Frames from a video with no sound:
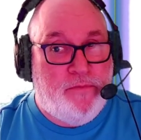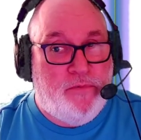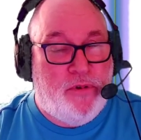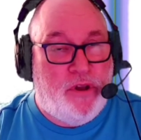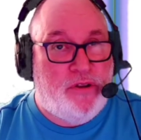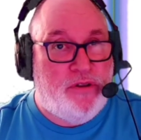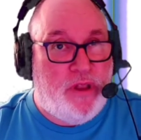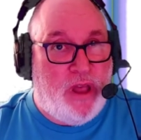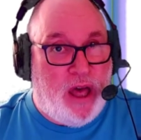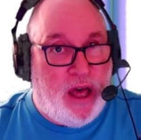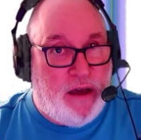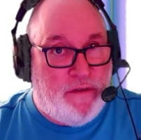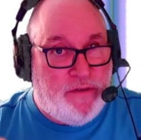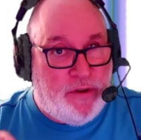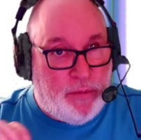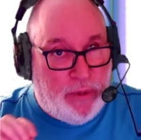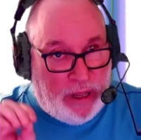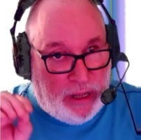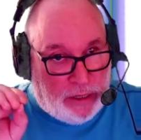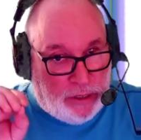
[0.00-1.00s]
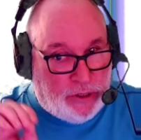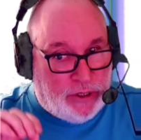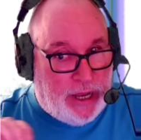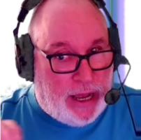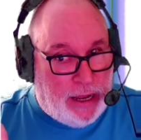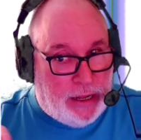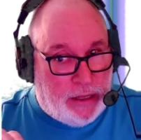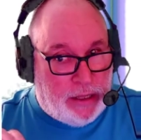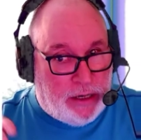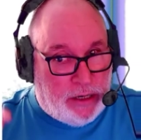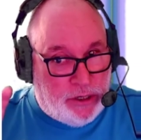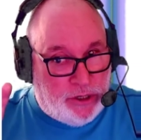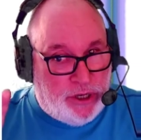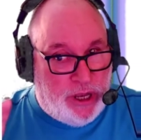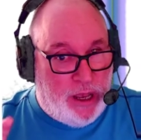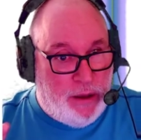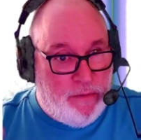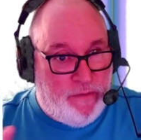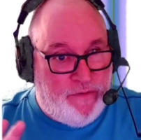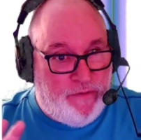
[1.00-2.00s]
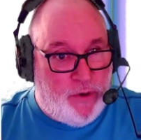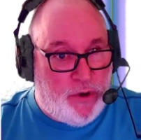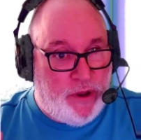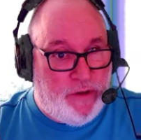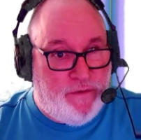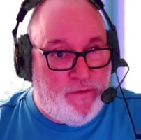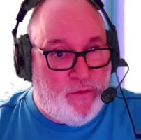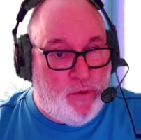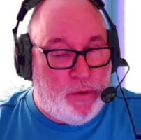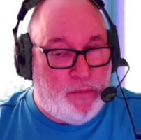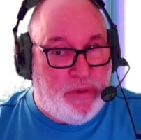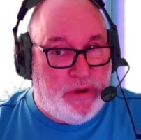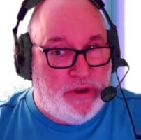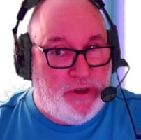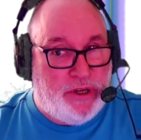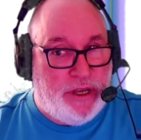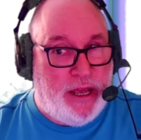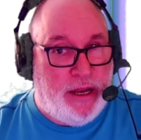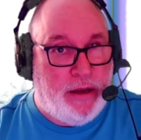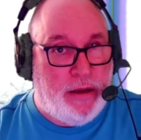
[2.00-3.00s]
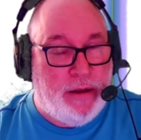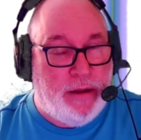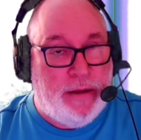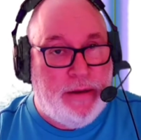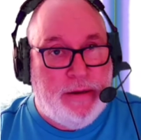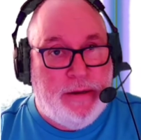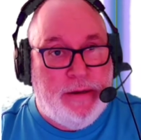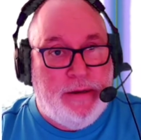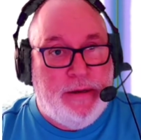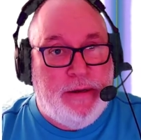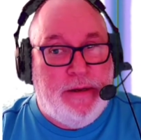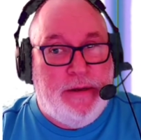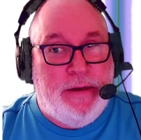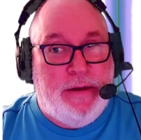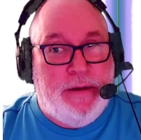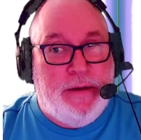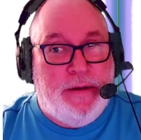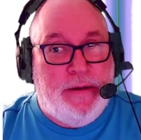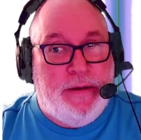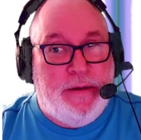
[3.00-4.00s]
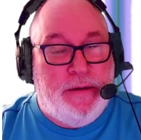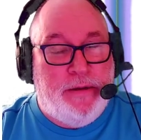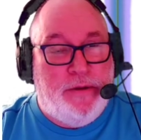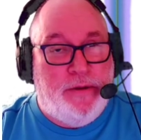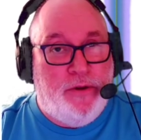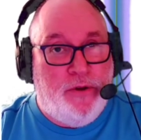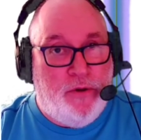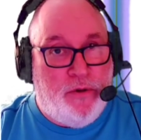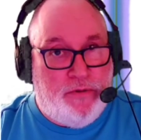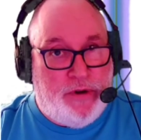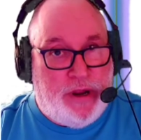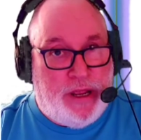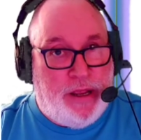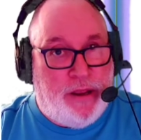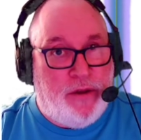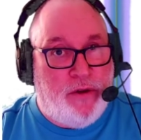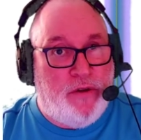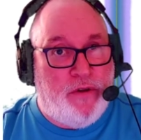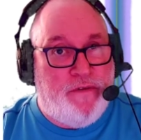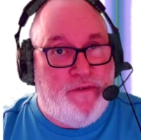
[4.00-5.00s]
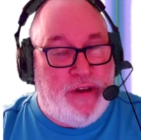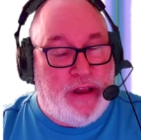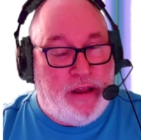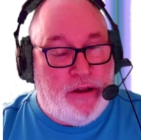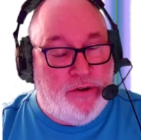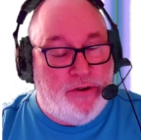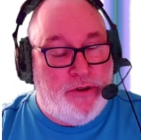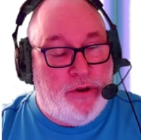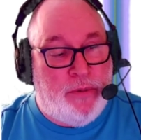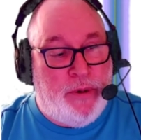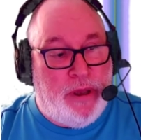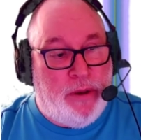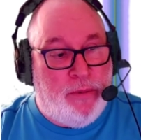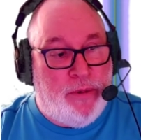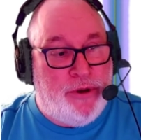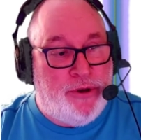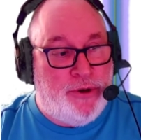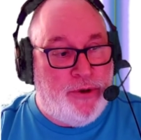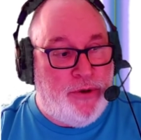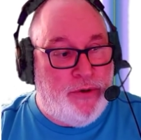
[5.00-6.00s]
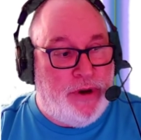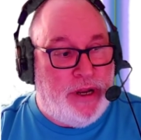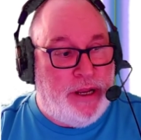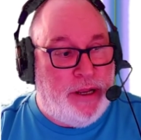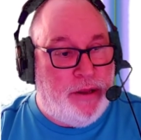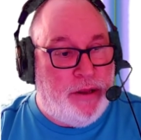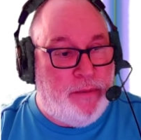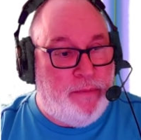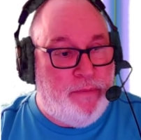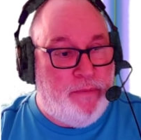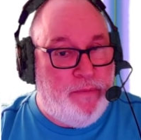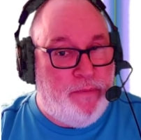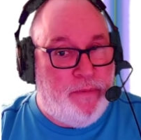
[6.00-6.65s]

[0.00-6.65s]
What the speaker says: Doesn't have to be exactly the same, 44%. You'll write your figures the way in which you write them.